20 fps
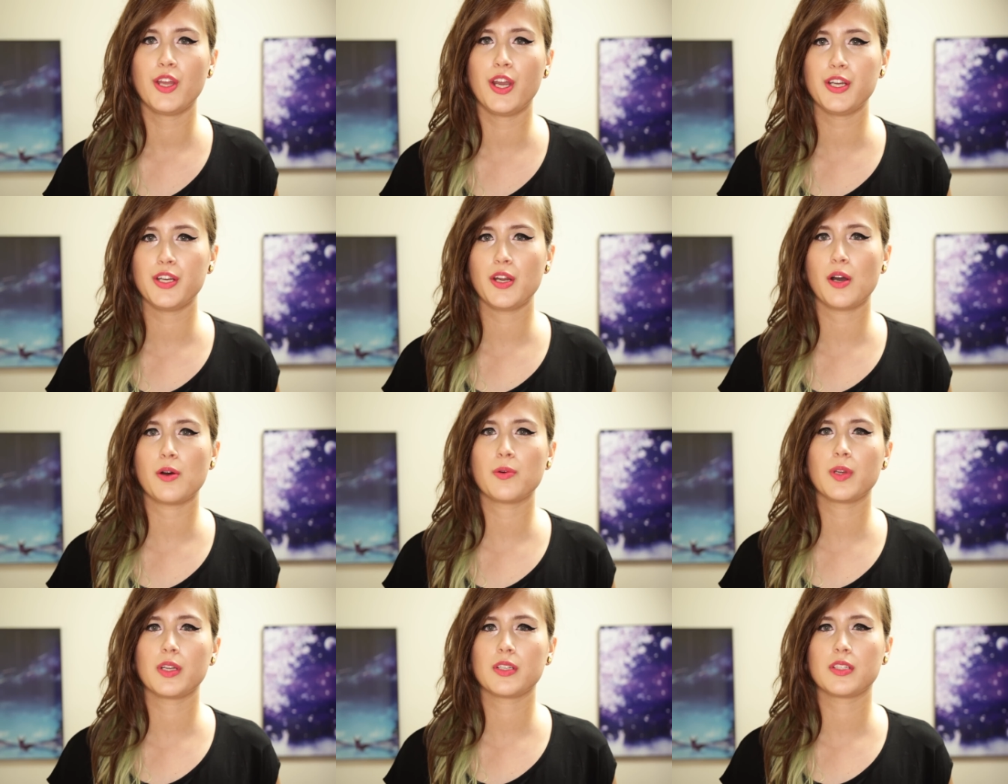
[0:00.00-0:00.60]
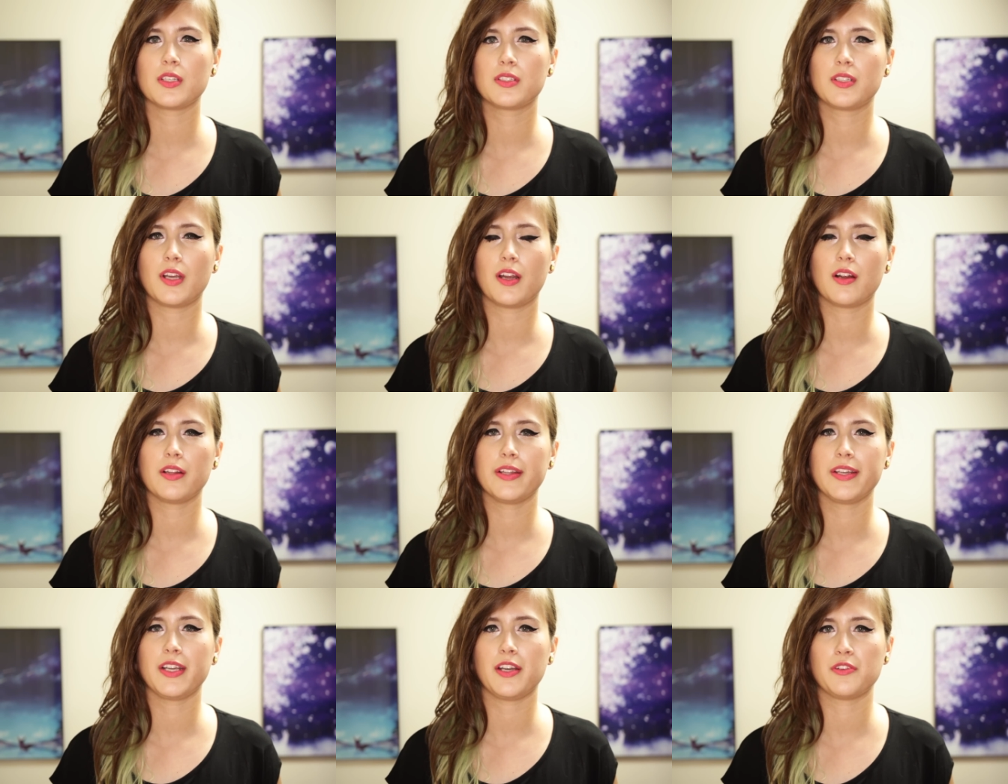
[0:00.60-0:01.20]
they don't
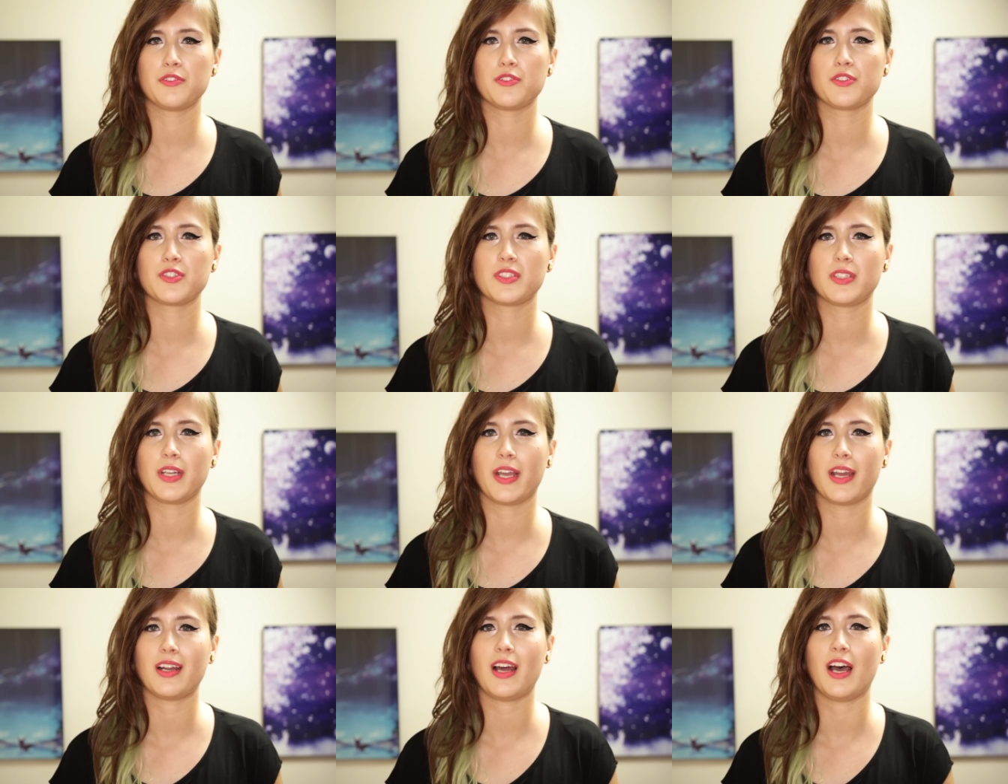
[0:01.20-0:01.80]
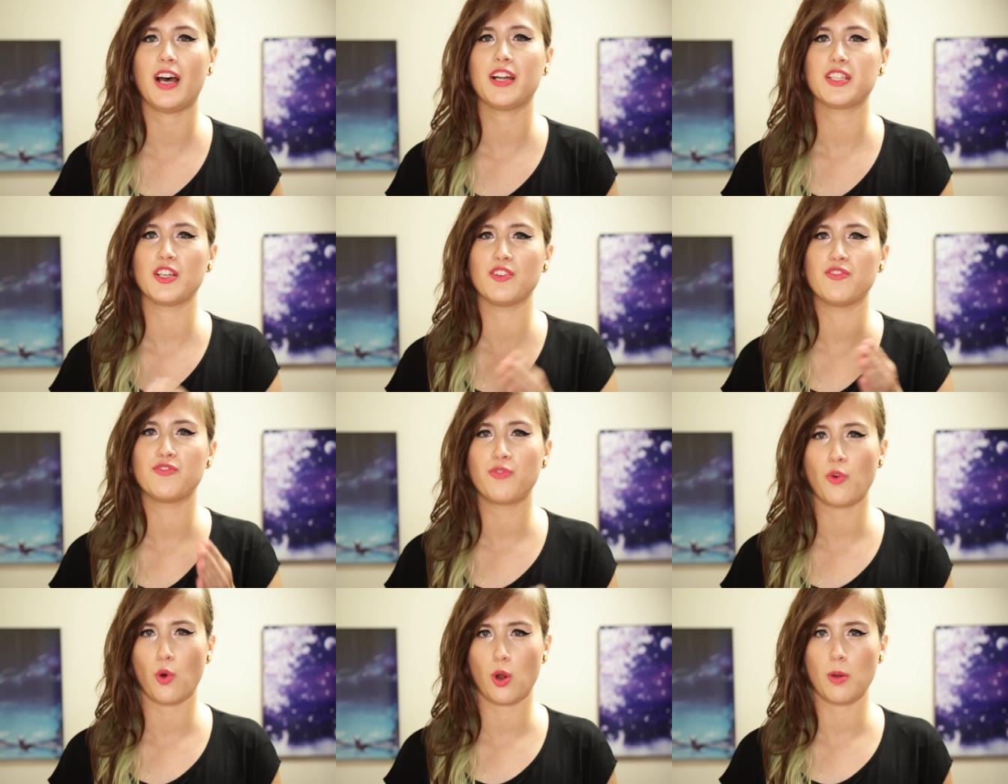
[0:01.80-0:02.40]
necessarily understand how to
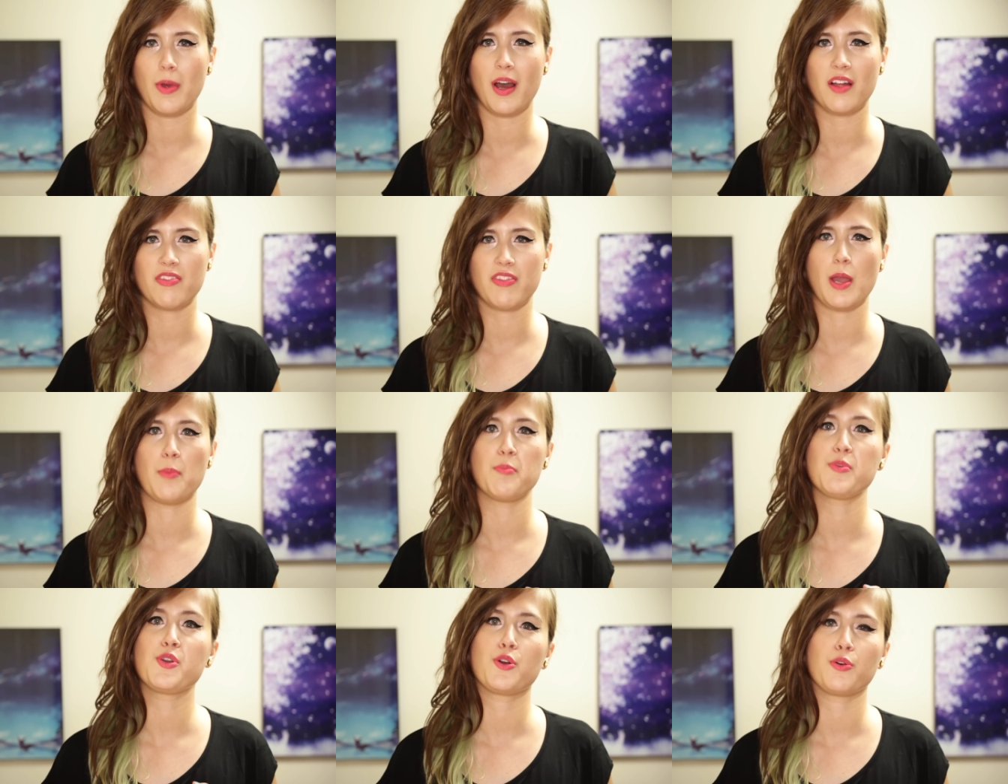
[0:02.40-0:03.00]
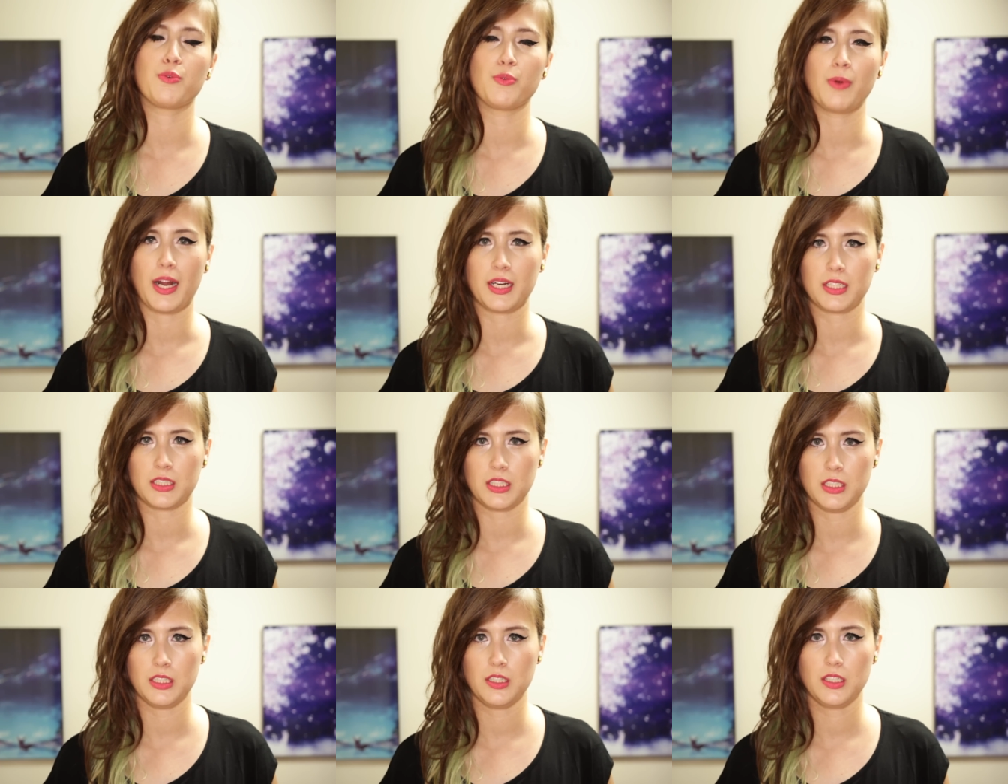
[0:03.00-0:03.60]
format them
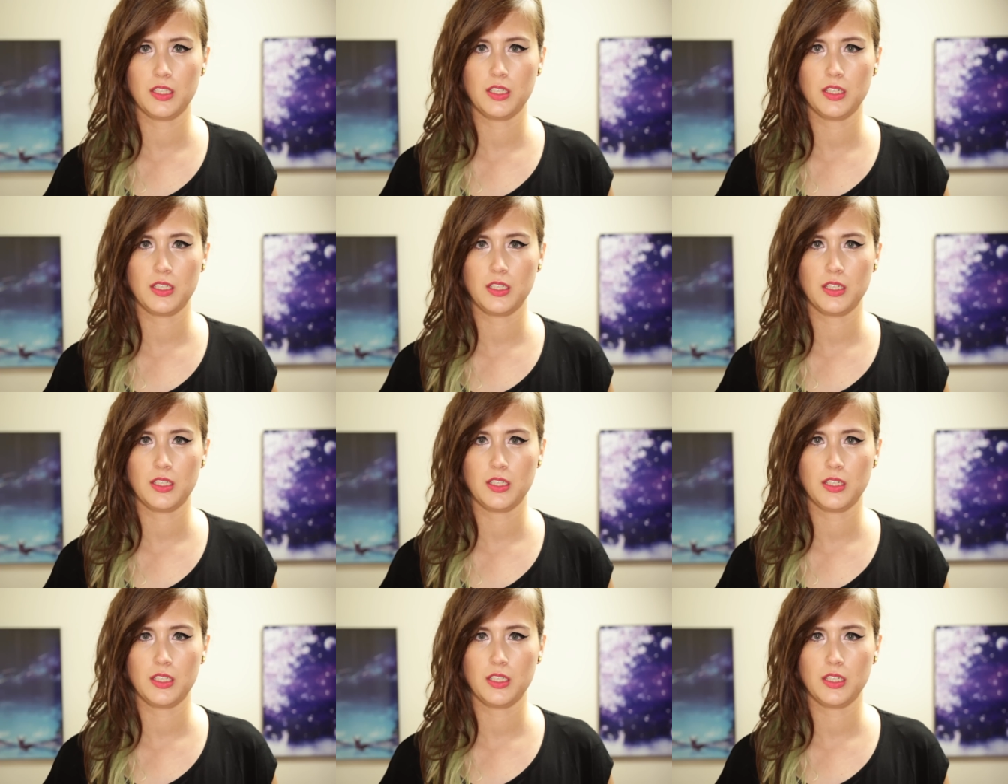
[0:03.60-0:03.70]
correctly.